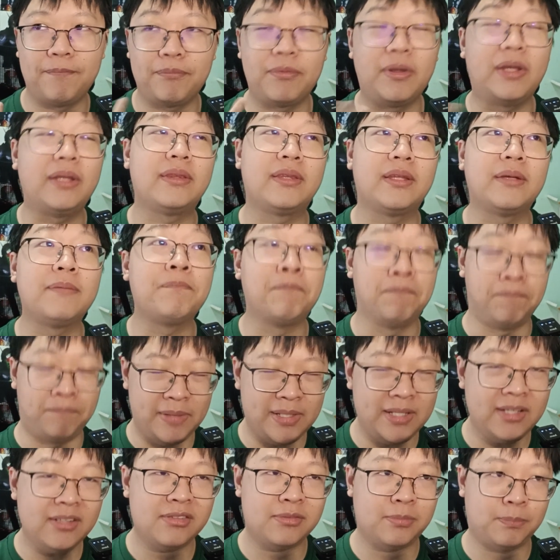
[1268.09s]
but the
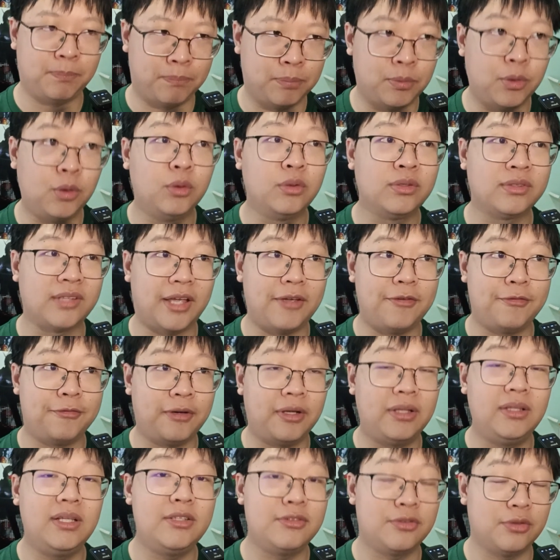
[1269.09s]
biggest pros I
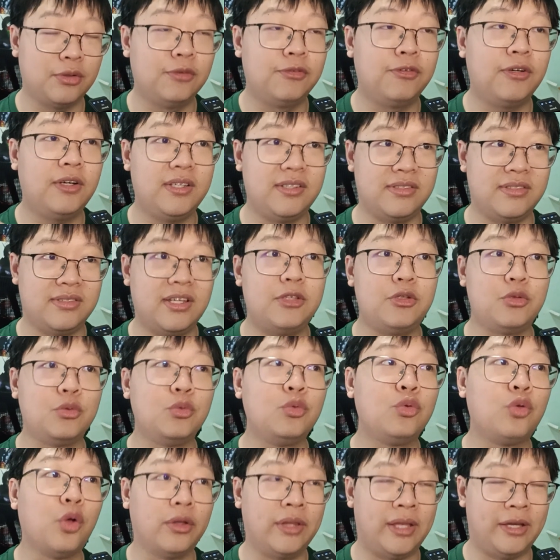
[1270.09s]
find it so far is that you
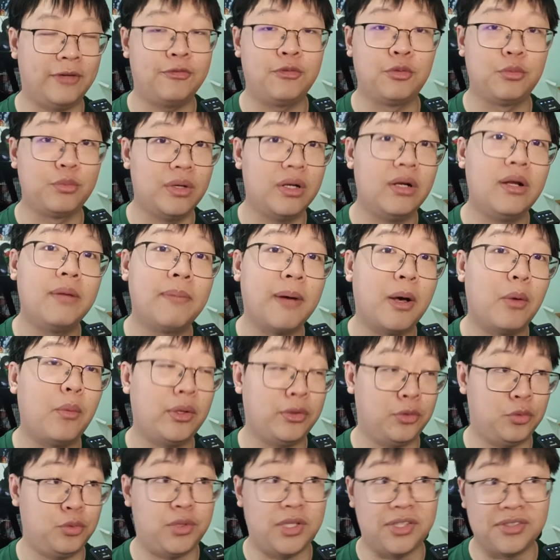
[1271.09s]
don't have to worry about
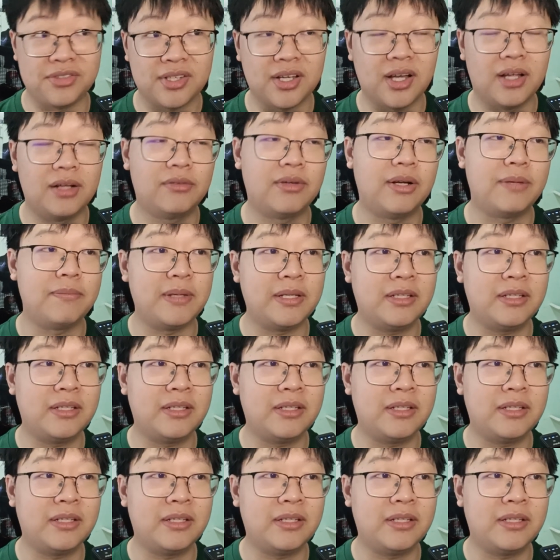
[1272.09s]
what to discard, right?